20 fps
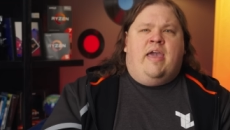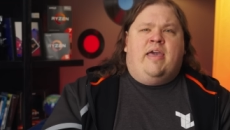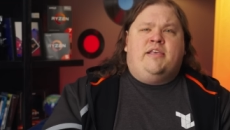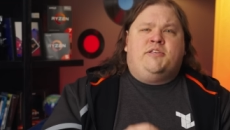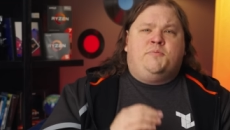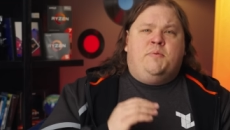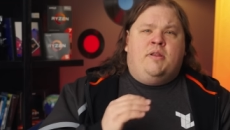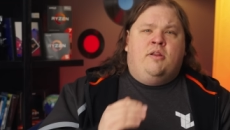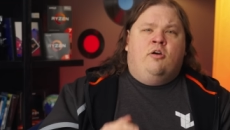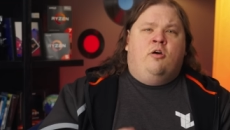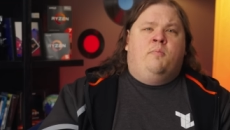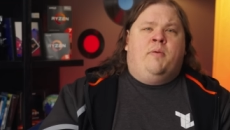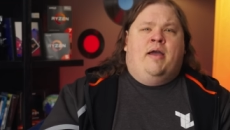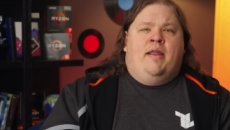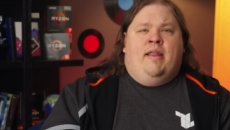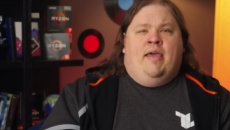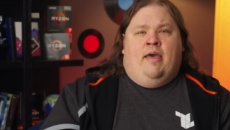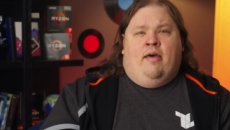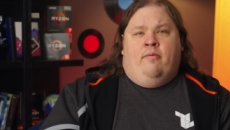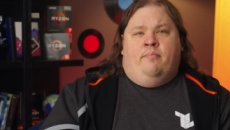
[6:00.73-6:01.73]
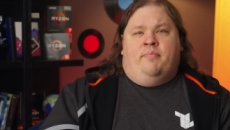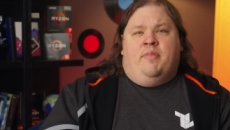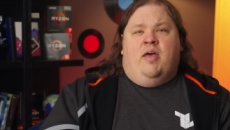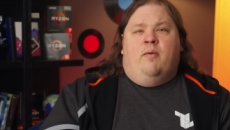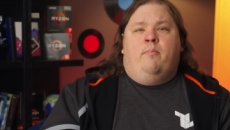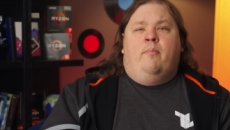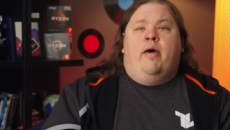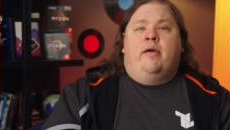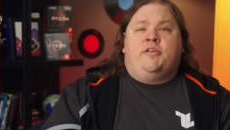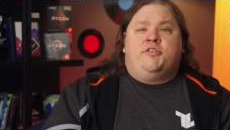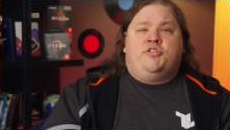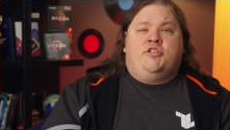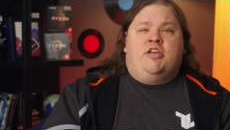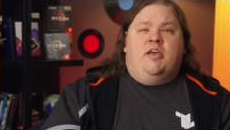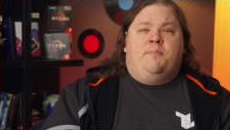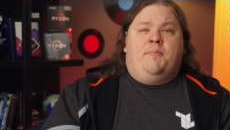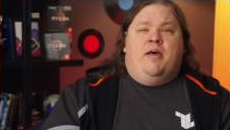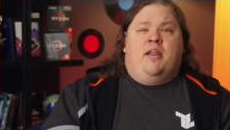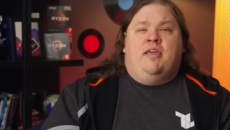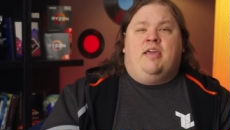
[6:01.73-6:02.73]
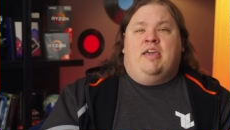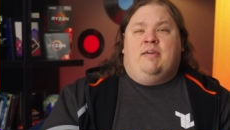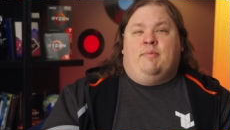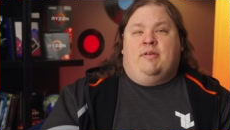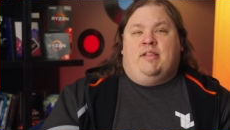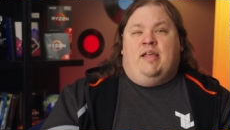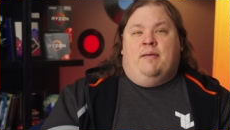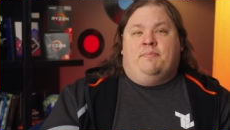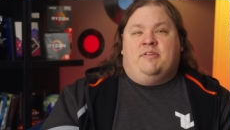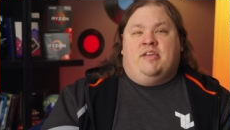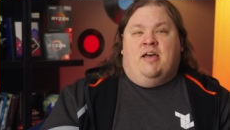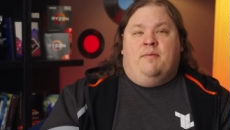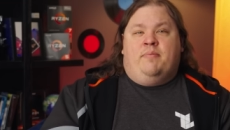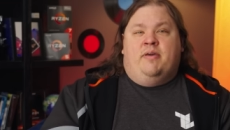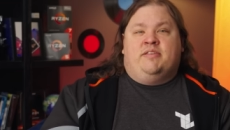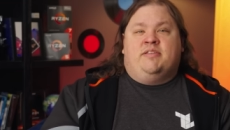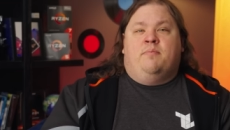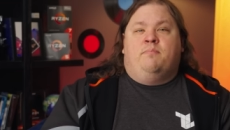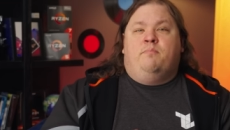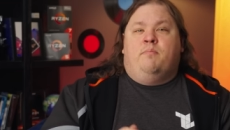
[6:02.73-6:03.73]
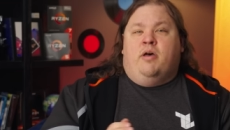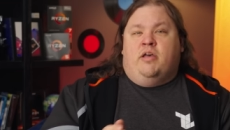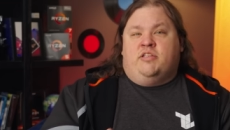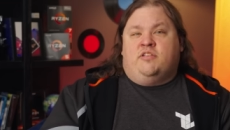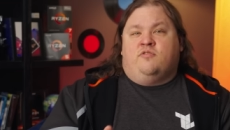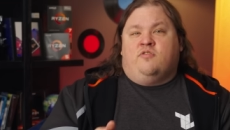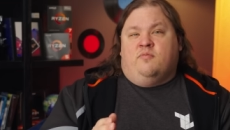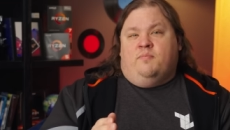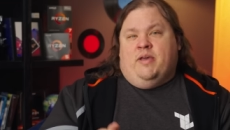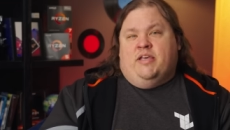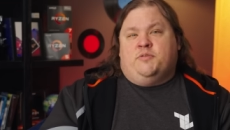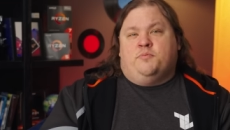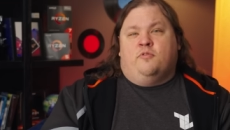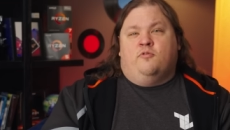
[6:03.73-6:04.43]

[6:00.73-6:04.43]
As we know by now, a MUX chip on a gaming laptop is a must for best